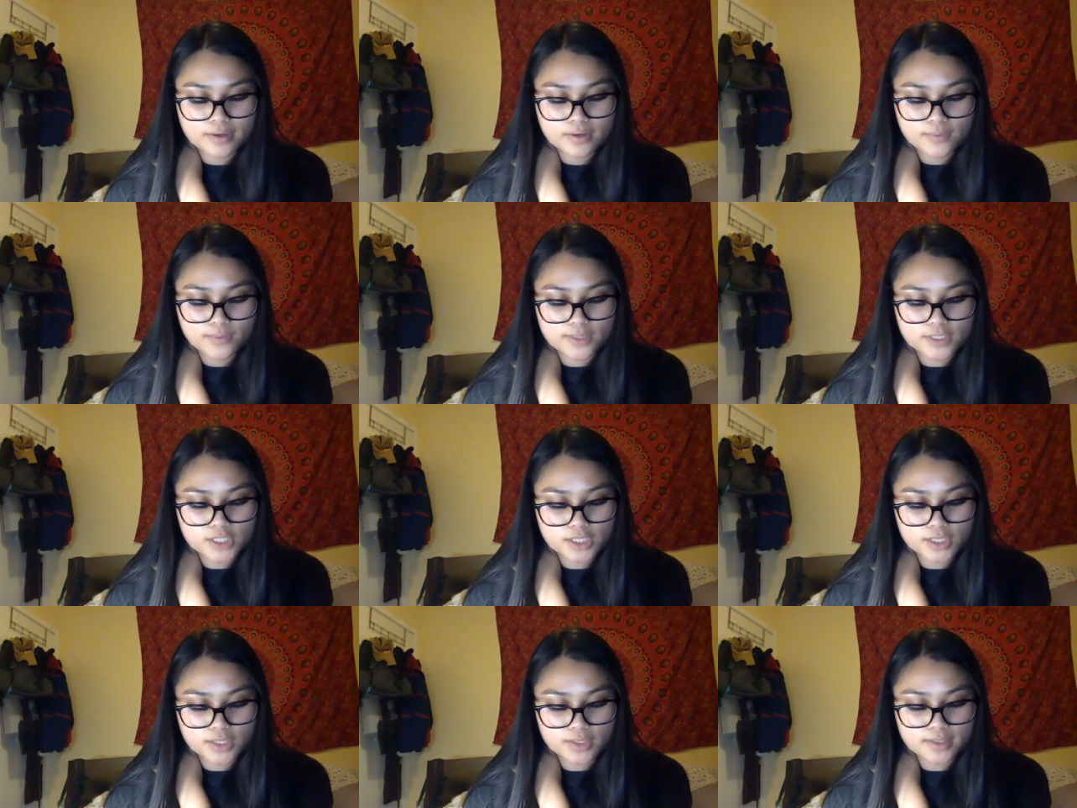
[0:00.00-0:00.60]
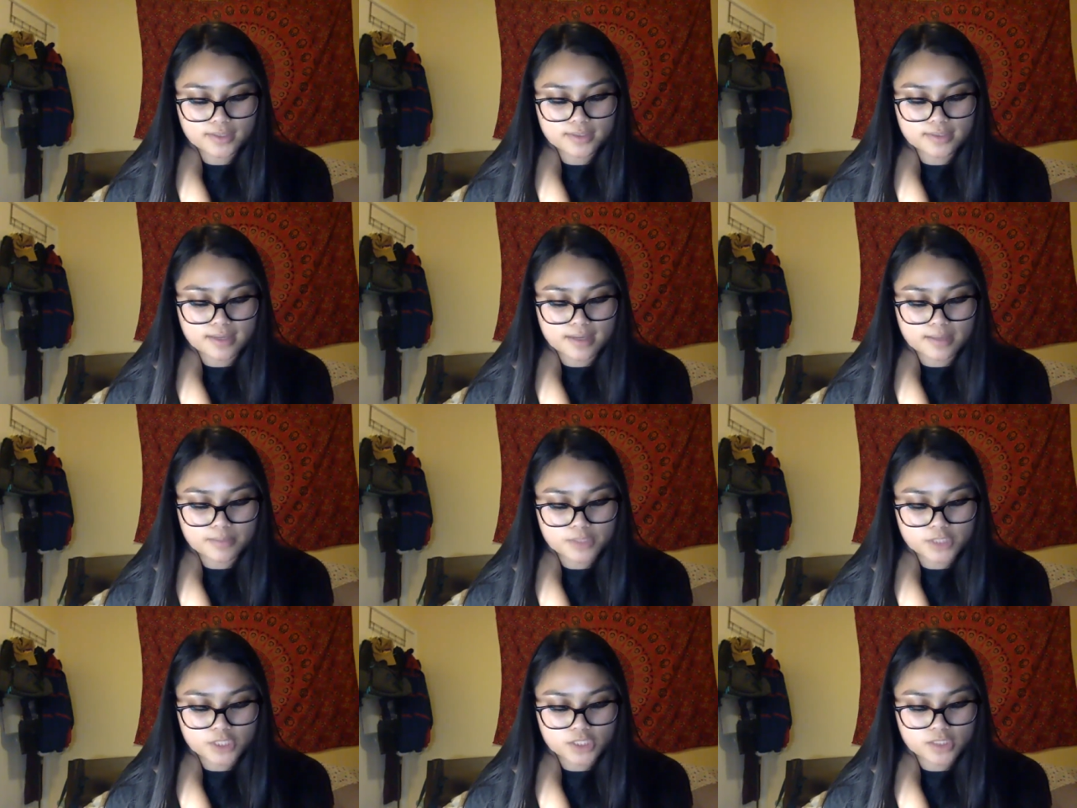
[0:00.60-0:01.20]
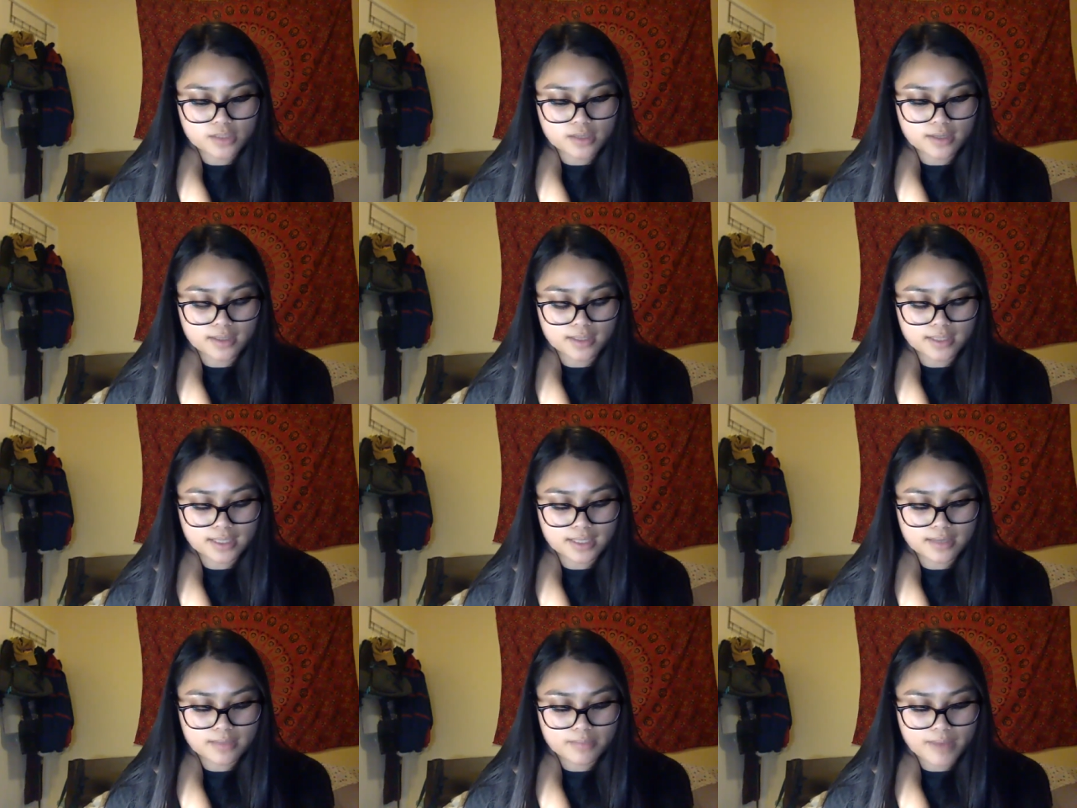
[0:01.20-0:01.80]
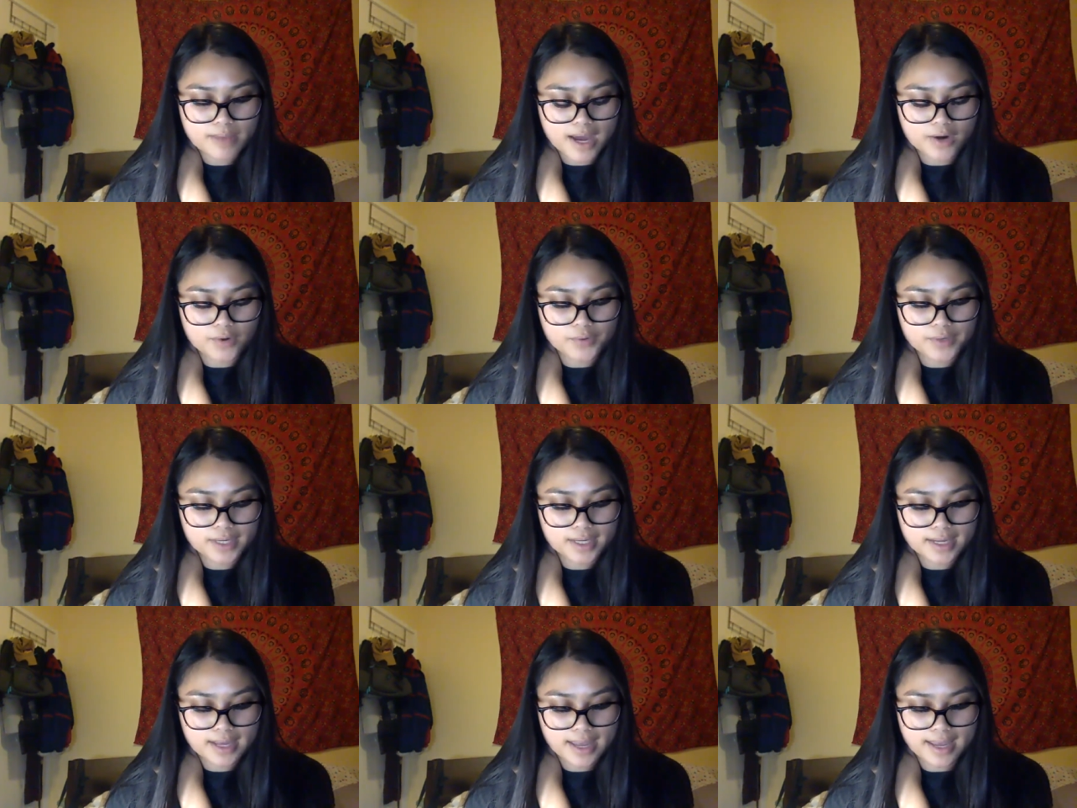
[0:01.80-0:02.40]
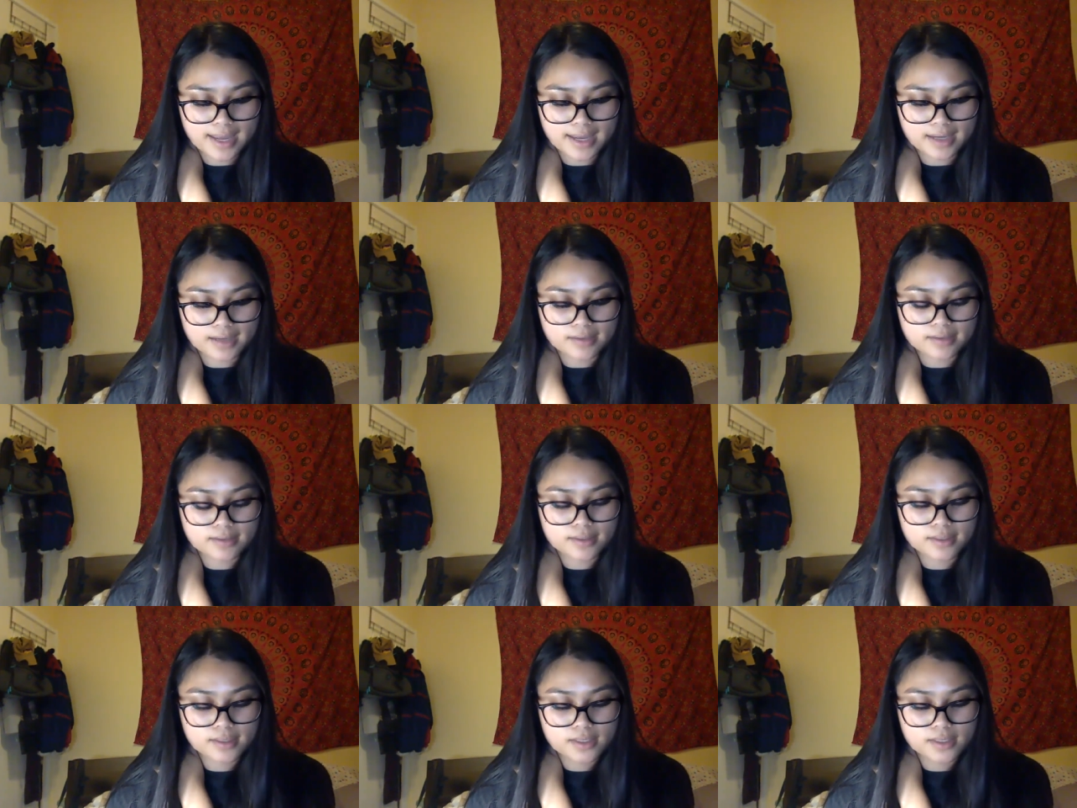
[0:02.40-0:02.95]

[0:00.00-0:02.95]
When she looked up, she saw Liam powering ahead,